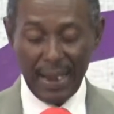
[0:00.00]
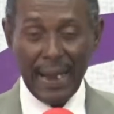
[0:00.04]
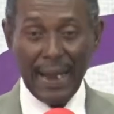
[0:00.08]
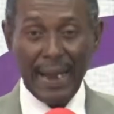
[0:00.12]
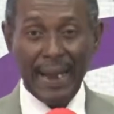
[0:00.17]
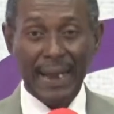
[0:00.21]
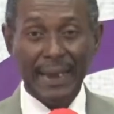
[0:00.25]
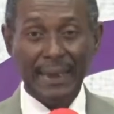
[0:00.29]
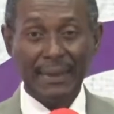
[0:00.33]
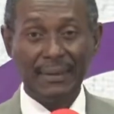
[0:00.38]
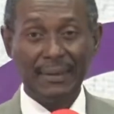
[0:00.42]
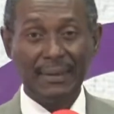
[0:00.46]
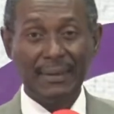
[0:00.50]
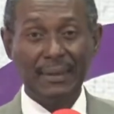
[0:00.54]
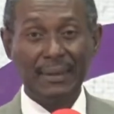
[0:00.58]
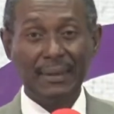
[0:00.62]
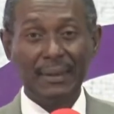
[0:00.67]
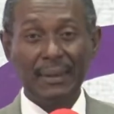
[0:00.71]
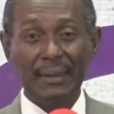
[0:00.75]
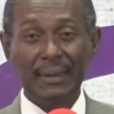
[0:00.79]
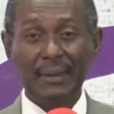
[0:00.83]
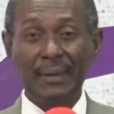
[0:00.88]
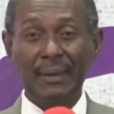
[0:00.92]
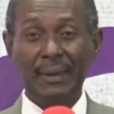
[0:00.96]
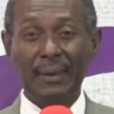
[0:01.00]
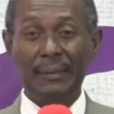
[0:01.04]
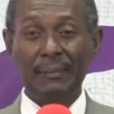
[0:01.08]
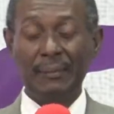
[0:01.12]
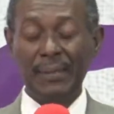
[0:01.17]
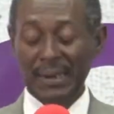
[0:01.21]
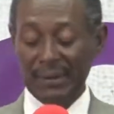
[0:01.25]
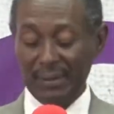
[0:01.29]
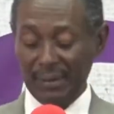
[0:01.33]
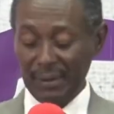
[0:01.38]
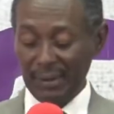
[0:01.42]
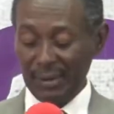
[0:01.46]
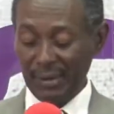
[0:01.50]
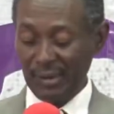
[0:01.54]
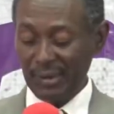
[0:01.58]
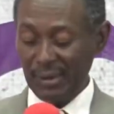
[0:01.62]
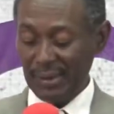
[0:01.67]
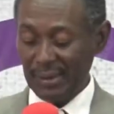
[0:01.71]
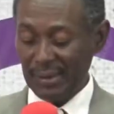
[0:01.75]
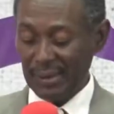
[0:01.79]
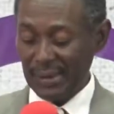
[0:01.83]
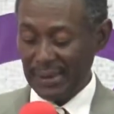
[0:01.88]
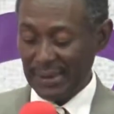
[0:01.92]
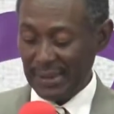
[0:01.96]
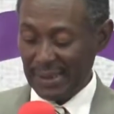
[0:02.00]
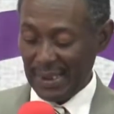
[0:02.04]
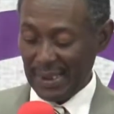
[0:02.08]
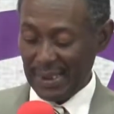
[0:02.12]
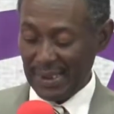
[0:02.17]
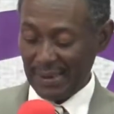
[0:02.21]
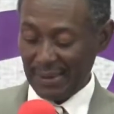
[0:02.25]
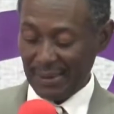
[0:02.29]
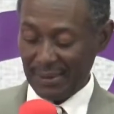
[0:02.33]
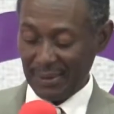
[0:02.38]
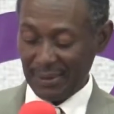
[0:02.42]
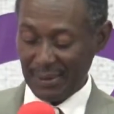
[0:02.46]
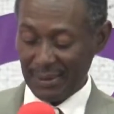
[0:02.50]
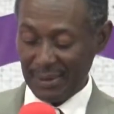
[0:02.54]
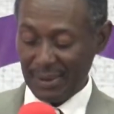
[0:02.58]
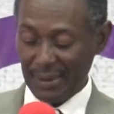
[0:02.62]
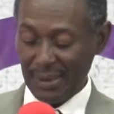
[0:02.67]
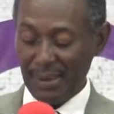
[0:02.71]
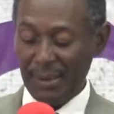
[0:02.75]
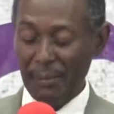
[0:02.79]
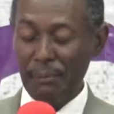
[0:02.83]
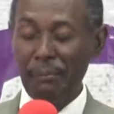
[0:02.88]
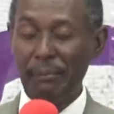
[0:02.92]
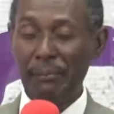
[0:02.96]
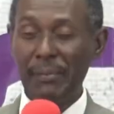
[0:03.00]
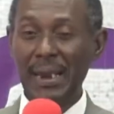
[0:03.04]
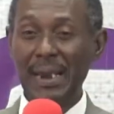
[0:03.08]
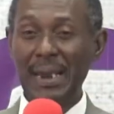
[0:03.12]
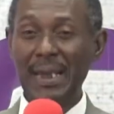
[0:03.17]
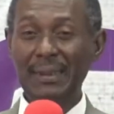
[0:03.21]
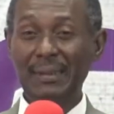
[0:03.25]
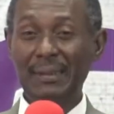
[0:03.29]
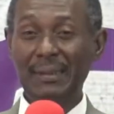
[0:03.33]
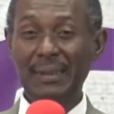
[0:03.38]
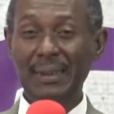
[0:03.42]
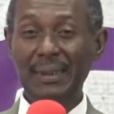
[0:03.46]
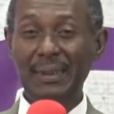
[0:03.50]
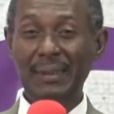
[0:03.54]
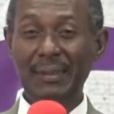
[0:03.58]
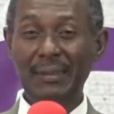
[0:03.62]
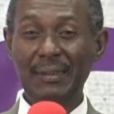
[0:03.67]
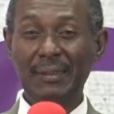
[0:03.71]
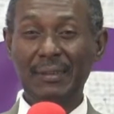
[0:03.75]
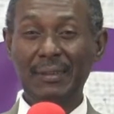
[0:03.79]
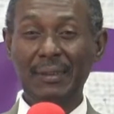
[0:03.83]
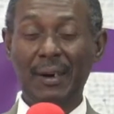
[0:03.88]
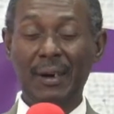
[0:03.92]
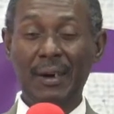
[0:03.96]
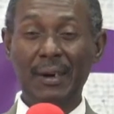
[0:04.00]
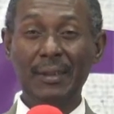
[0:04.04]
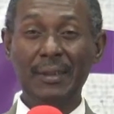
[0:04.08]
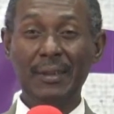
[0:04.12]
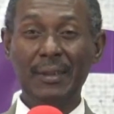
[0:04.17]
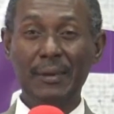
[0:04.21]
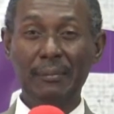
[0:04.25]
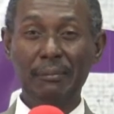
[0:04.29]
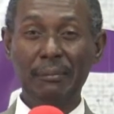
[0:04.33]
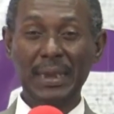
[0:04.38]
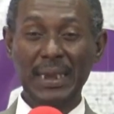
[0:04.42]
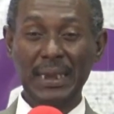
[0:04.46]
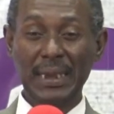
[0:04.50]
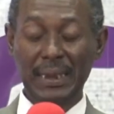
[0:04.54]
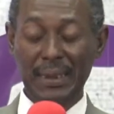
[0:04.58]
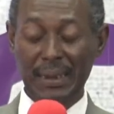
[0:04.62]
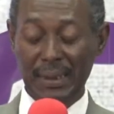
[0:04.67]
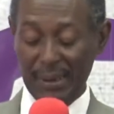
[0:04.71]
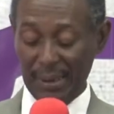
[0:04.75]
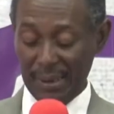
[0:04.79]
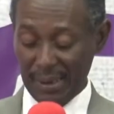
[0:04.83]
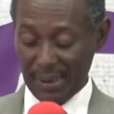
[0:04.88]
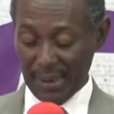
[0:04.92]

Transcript: as the message is entitled Blessings on the Meek